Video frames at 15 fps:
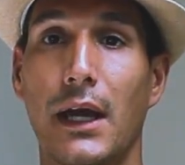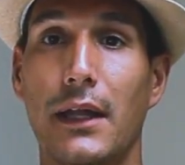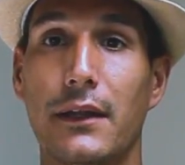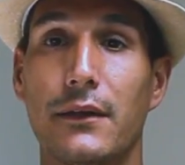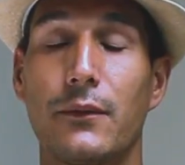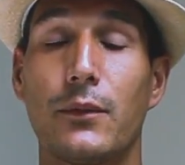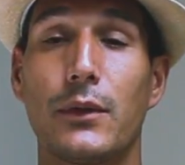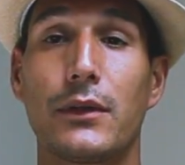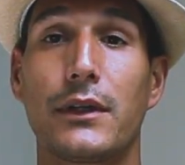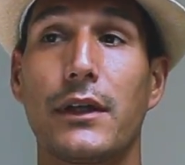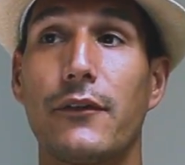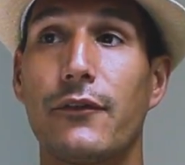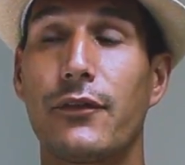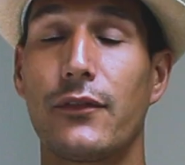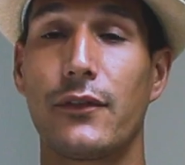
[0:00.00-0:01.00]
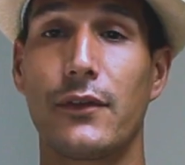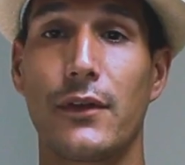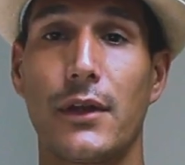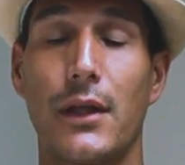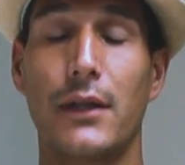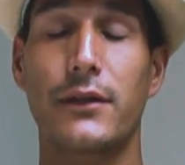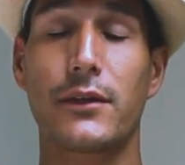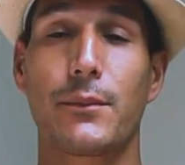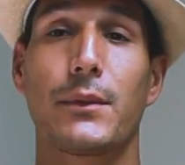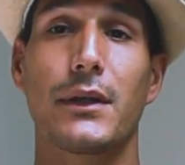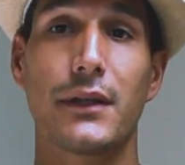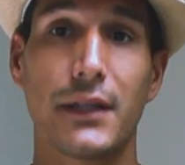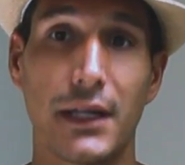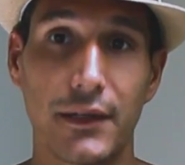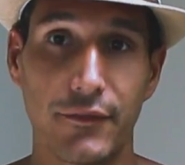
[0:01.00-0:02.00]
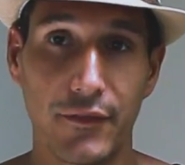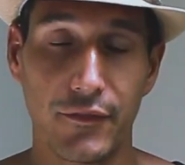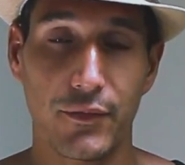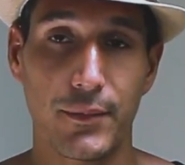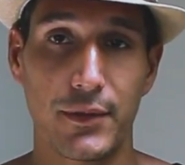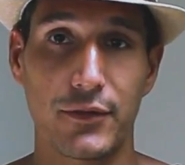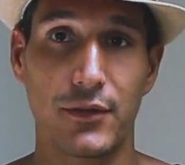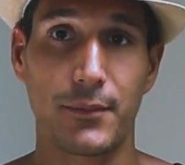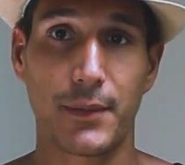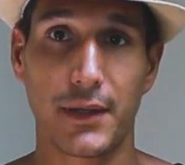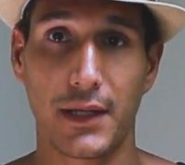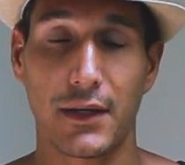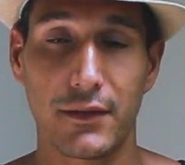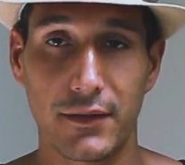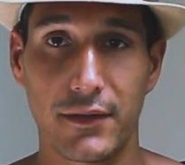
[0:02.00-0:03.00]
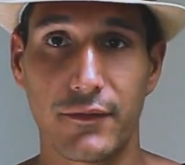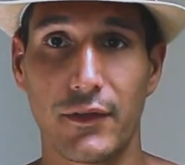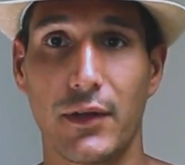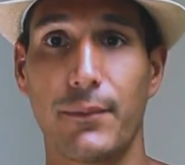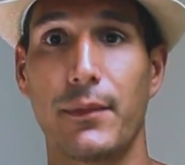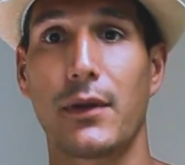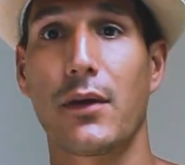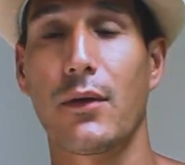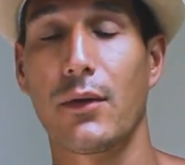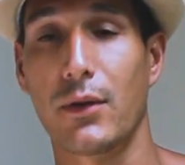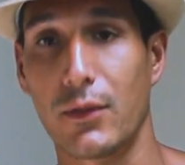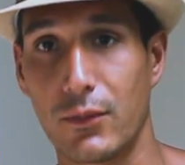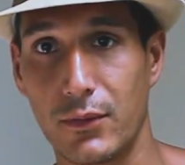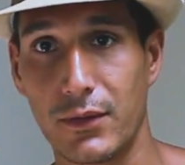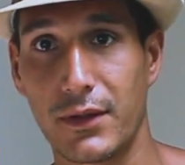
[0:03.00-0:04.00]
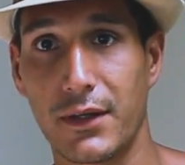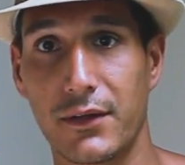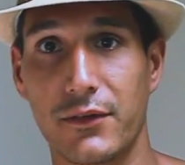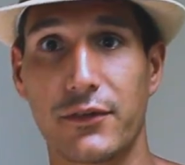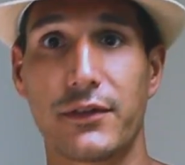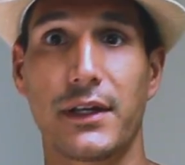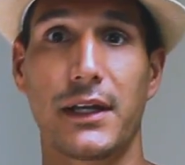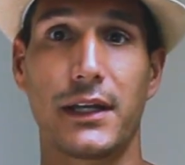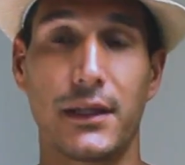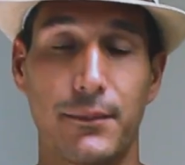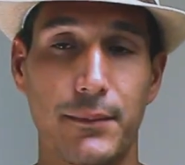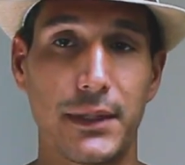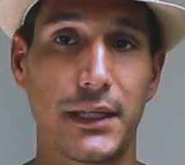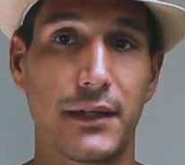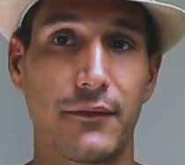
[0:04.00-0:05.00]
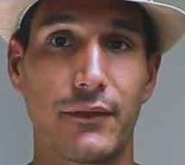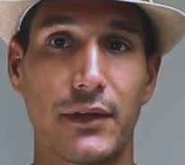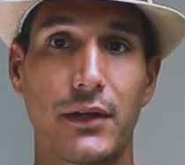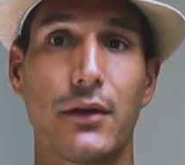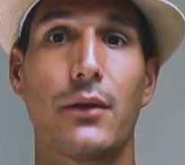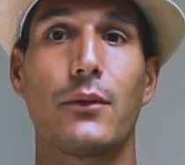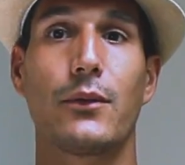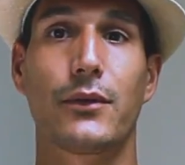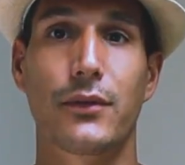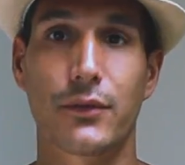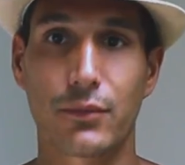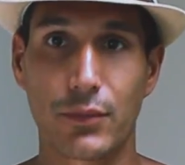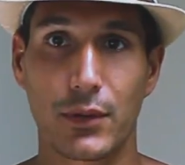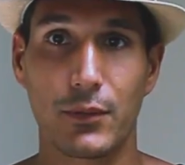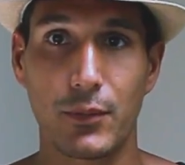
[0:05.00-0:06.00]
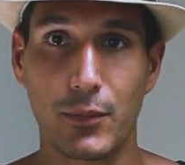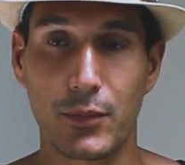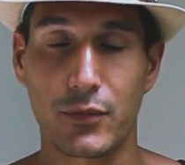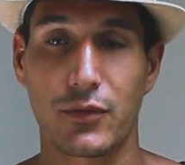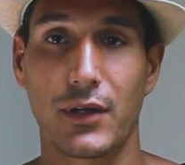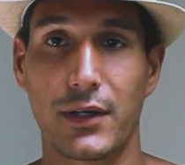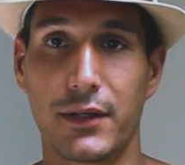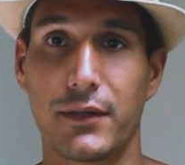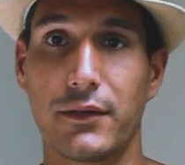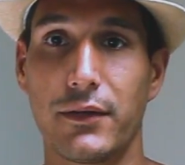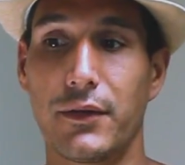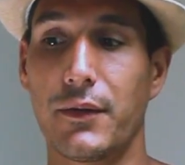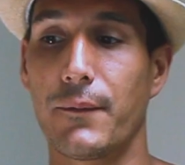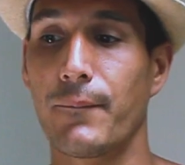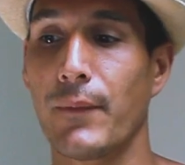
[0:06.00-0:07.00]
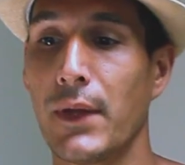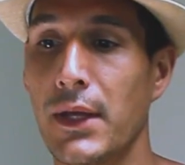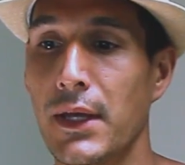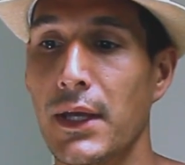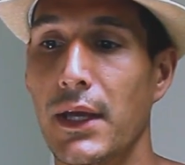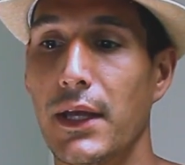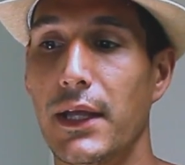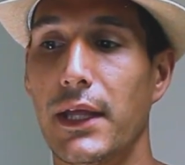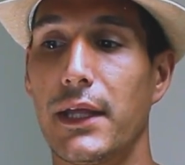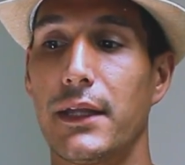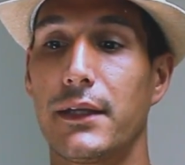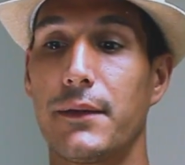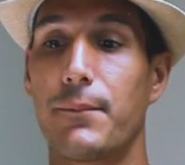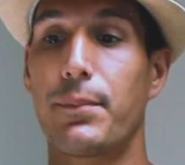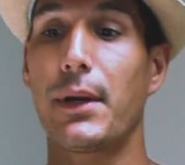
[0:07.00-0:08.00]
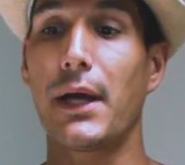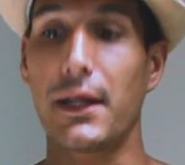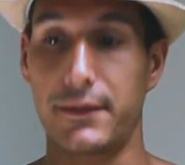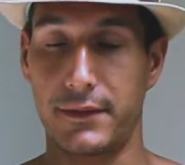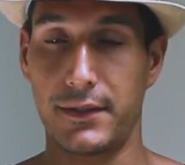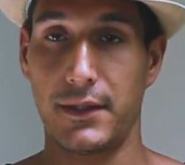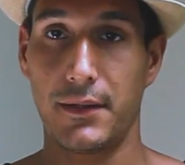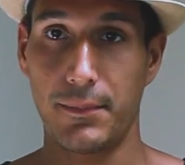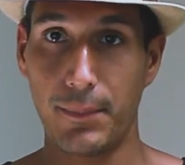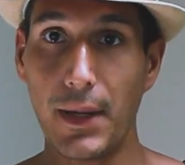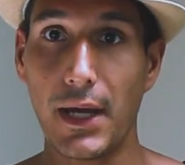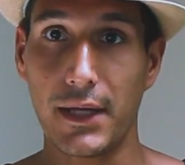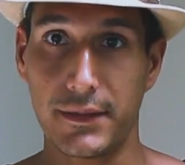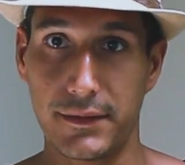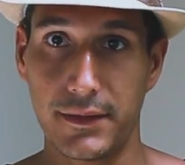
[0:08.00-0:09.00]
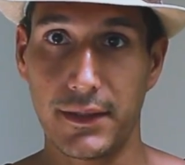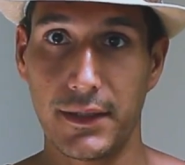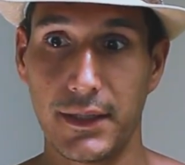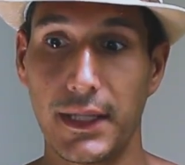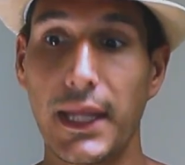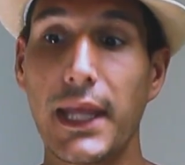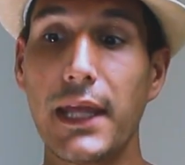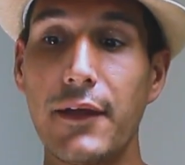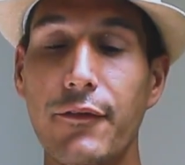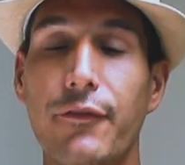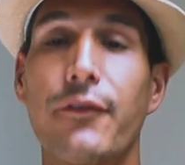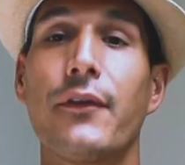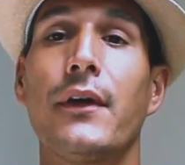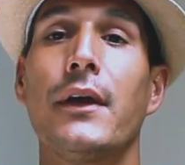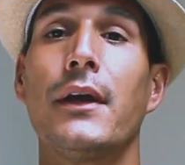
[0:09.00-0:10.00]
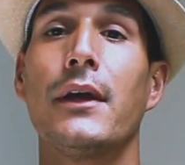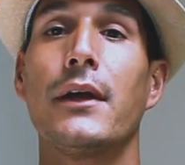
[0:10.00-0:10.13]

uh, will give someone a lot of information about how to develop the code and the understanding and meaning of the code, which is really what we're trying to do. But but if